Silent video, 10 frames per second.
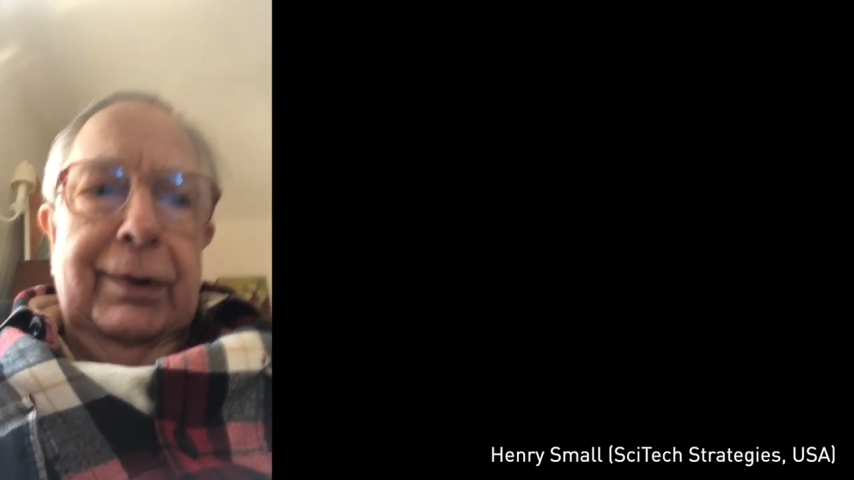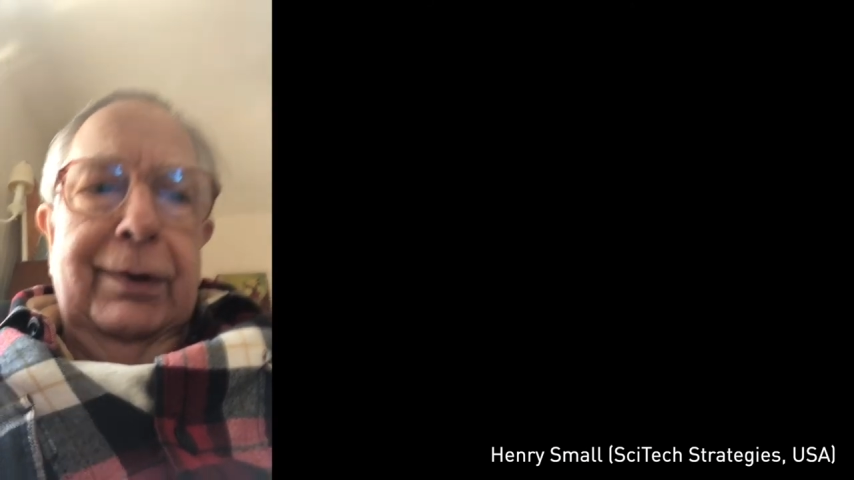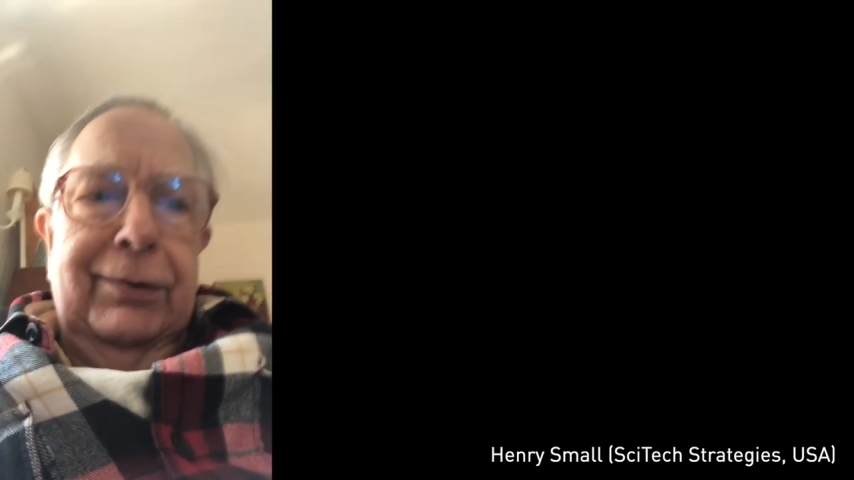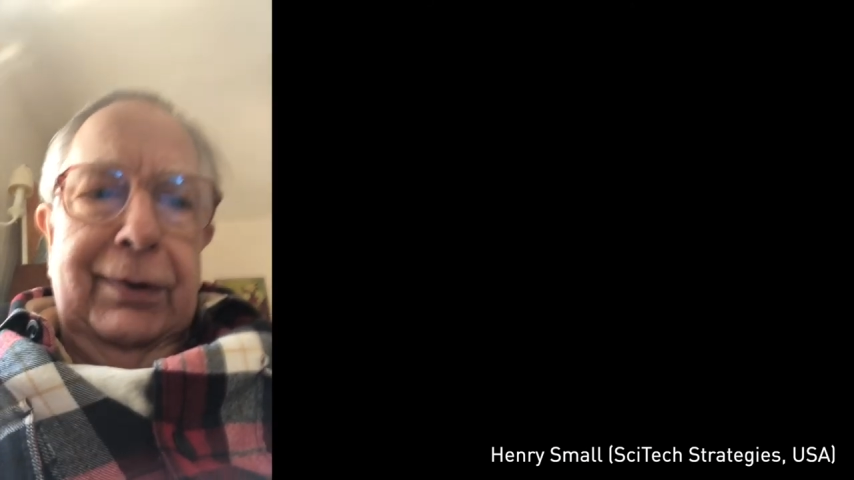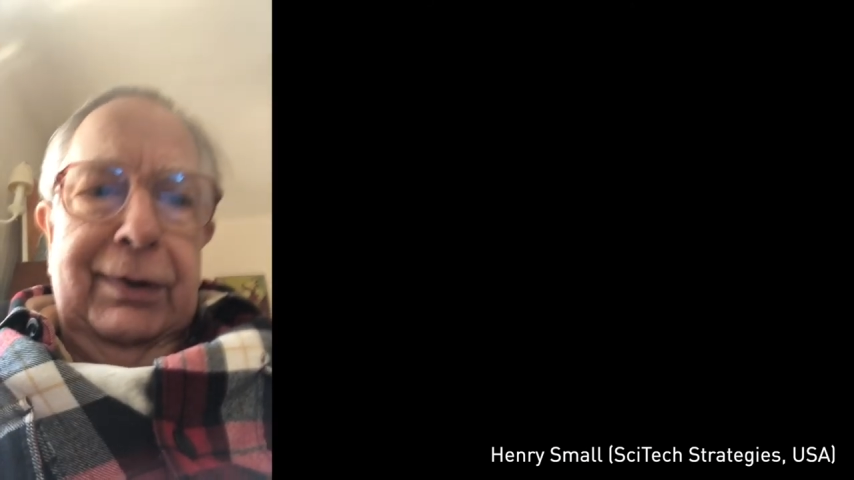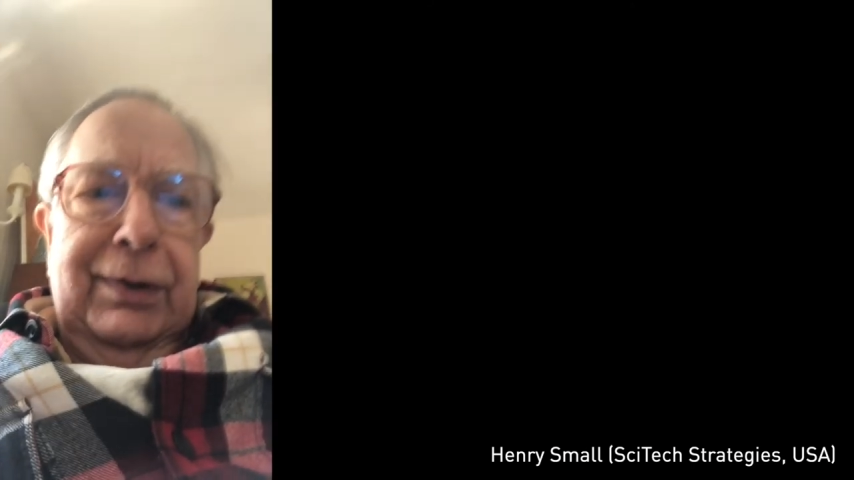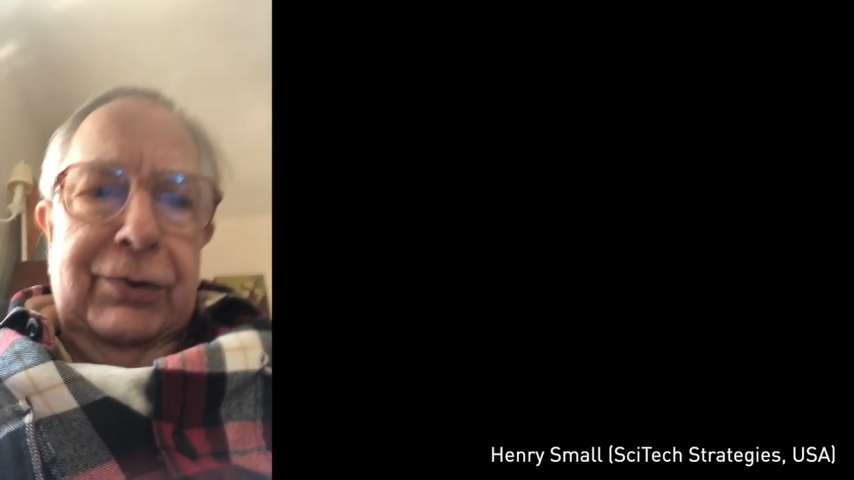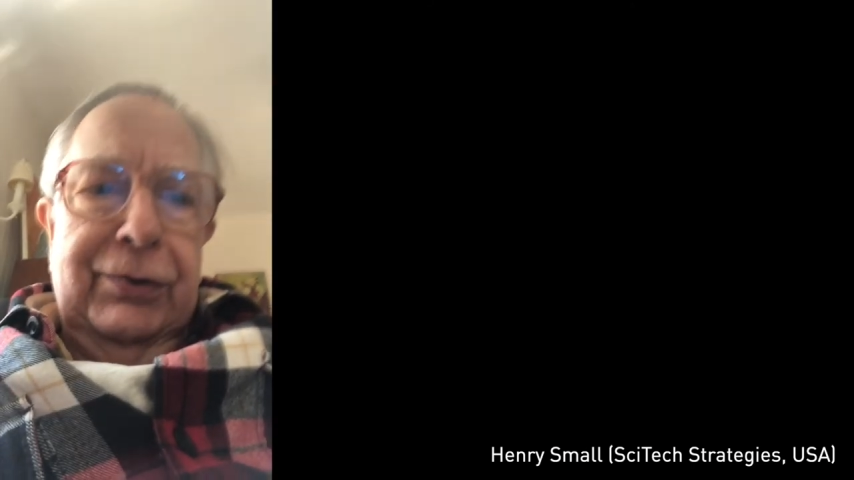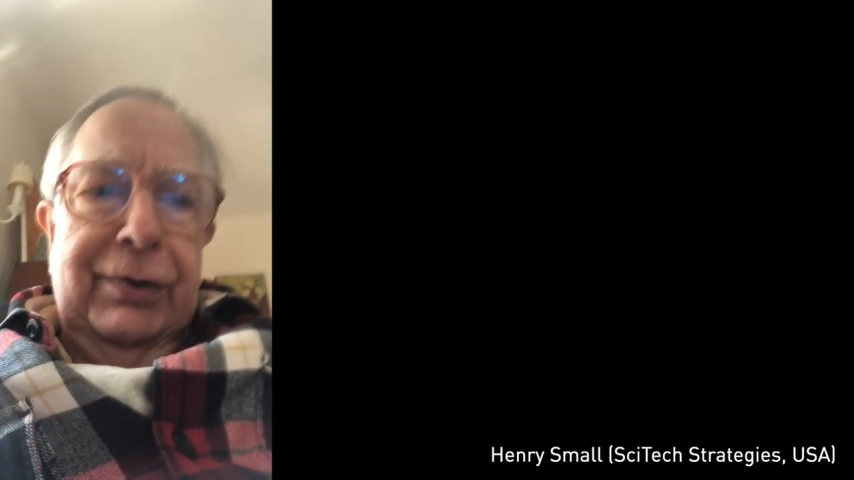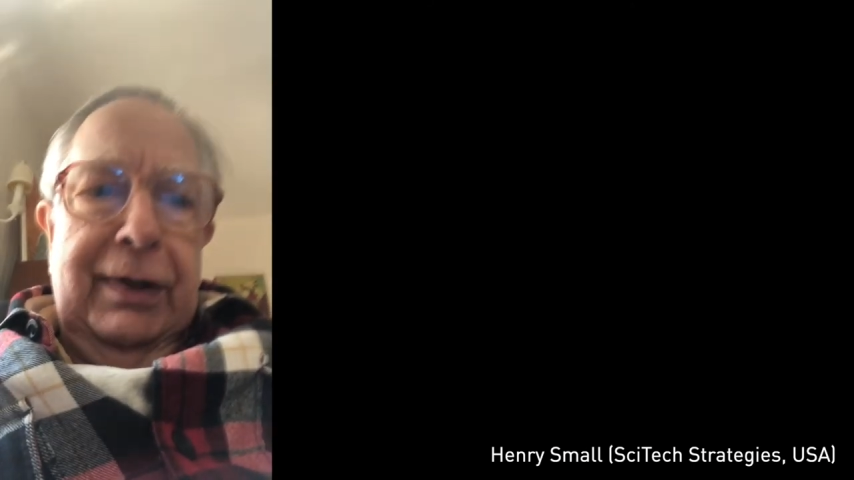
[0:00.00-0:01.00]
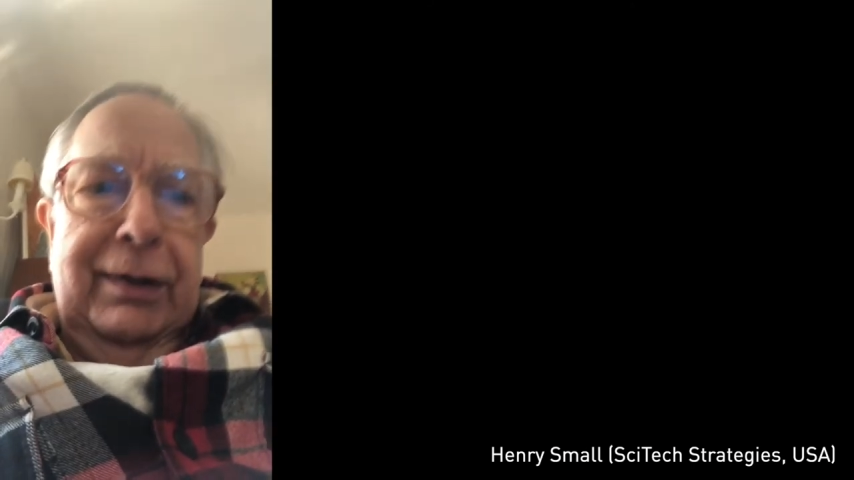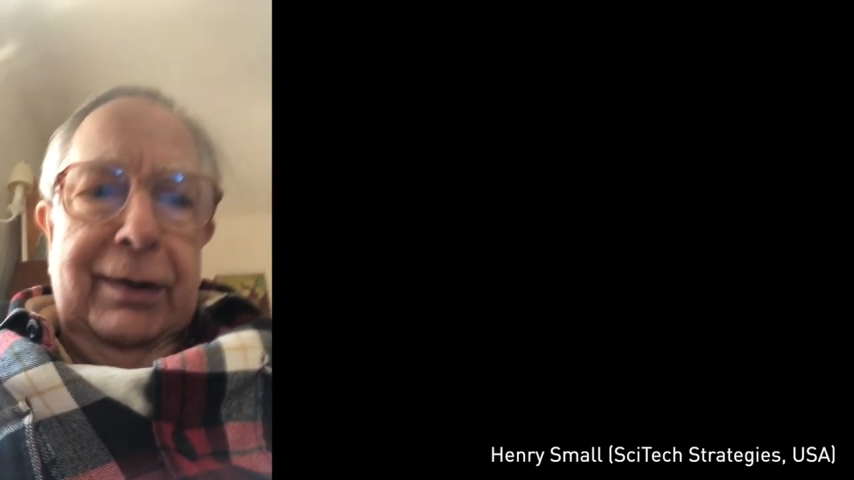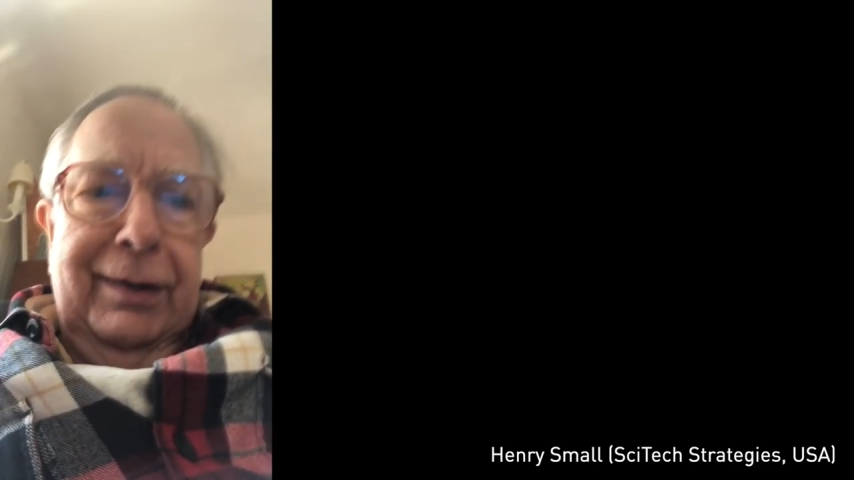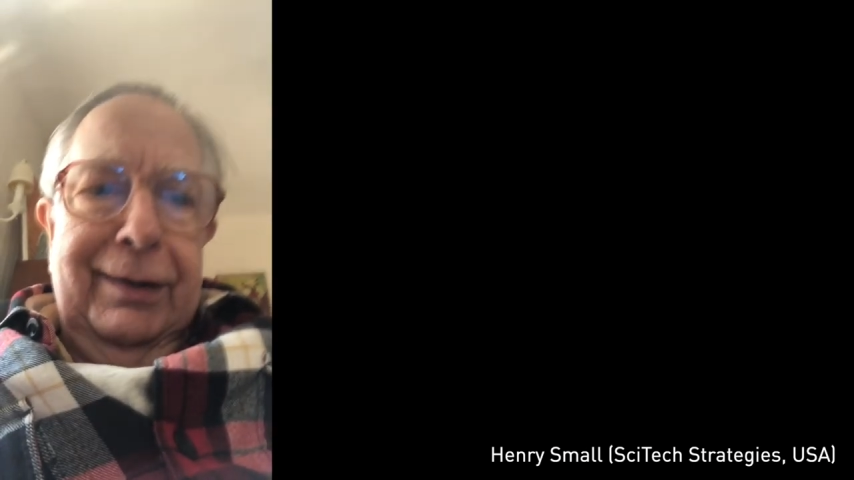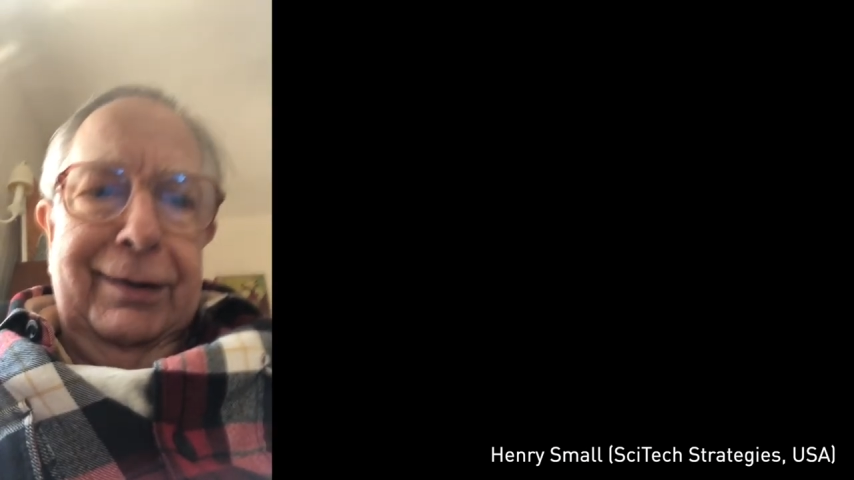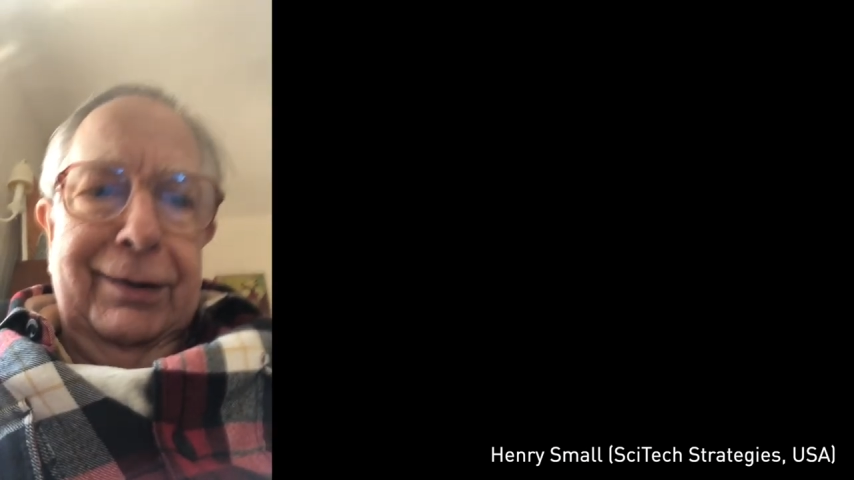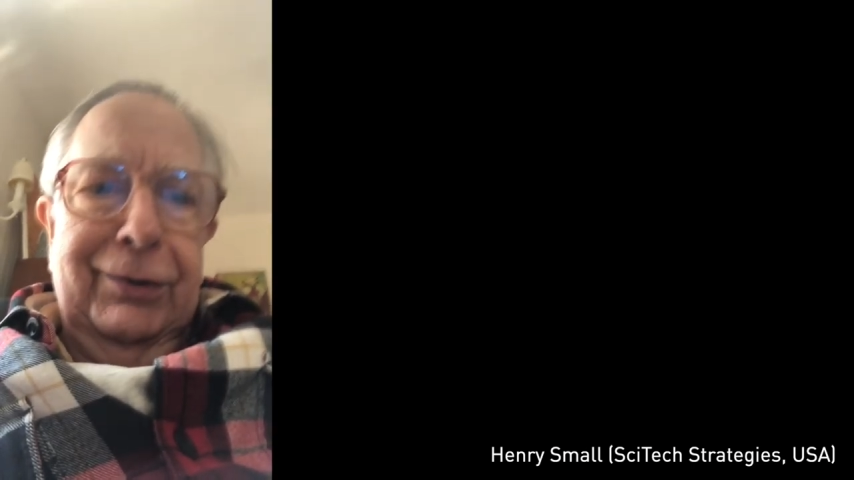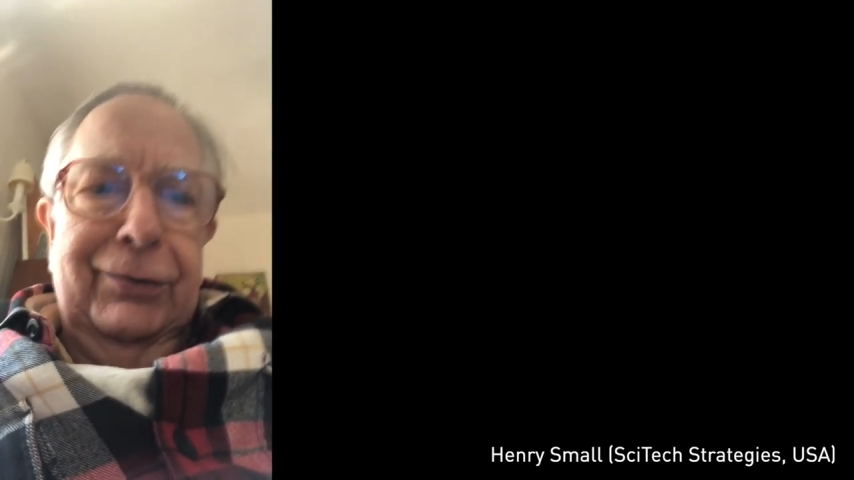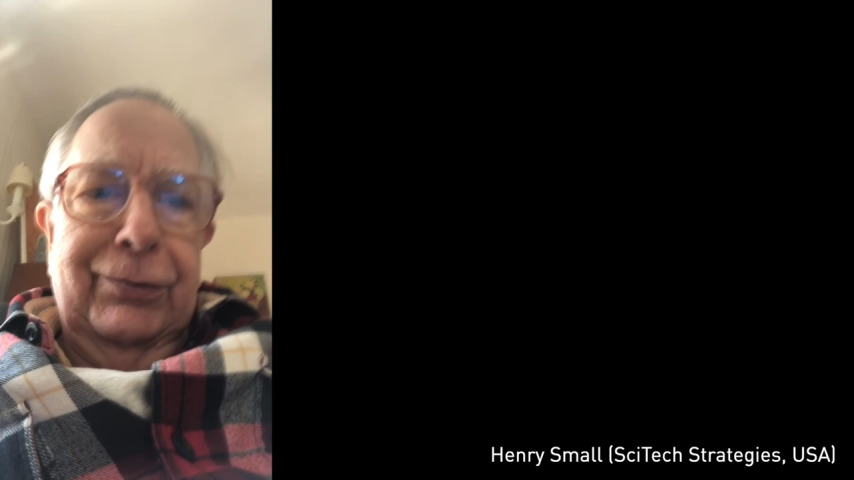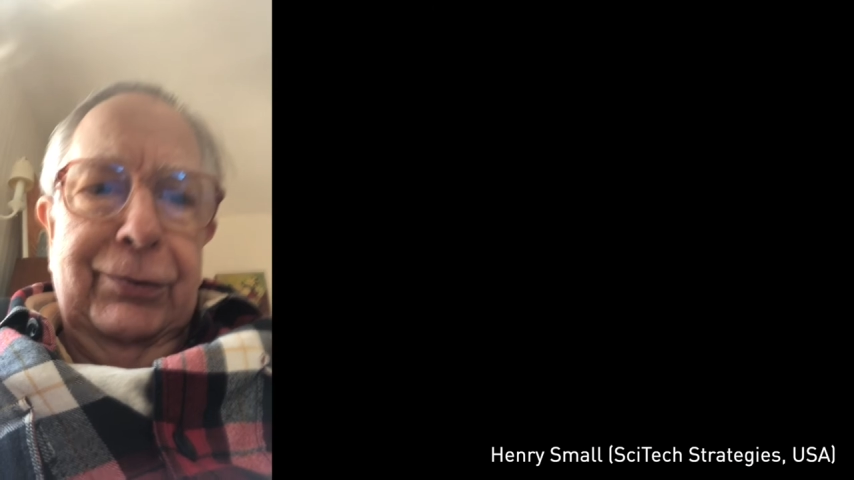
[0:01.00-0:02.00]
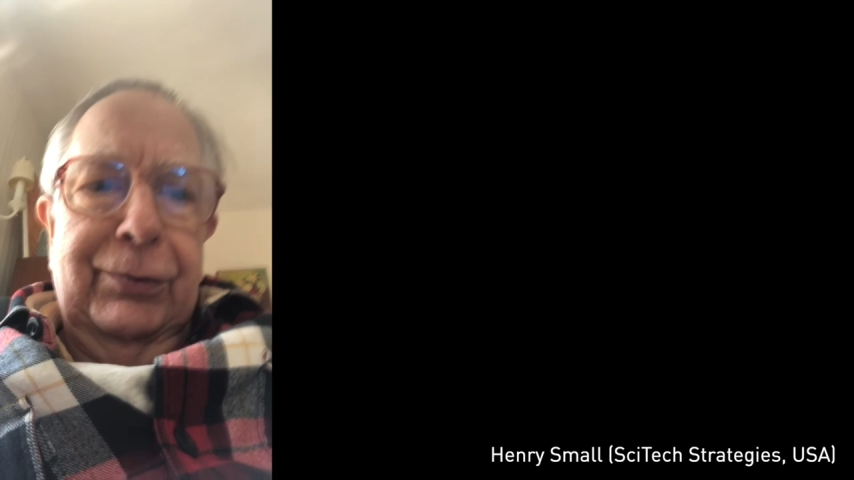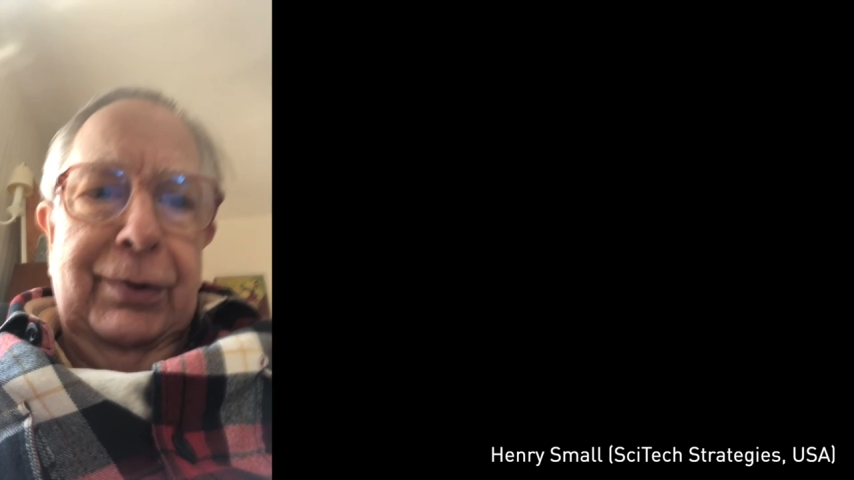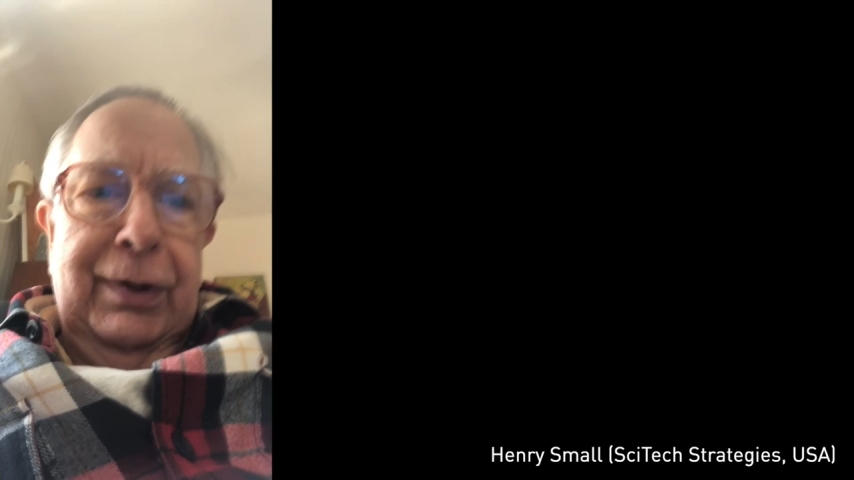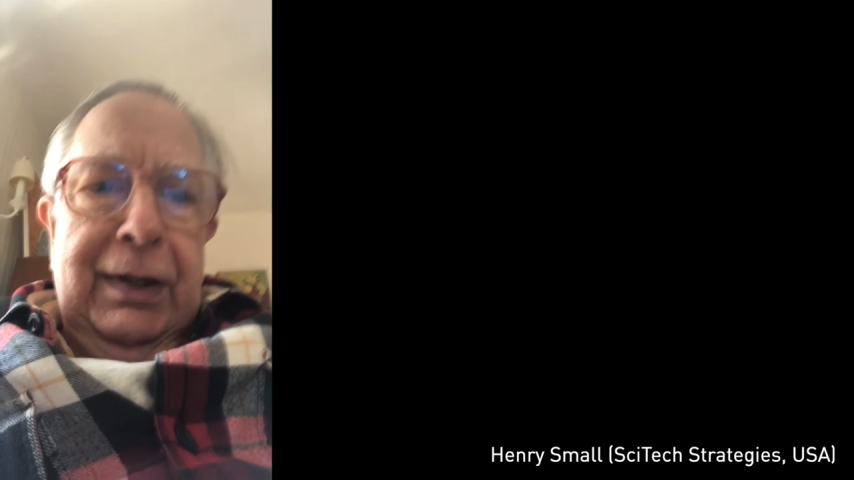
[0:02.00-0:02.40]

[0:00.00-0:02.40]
citation data and clusters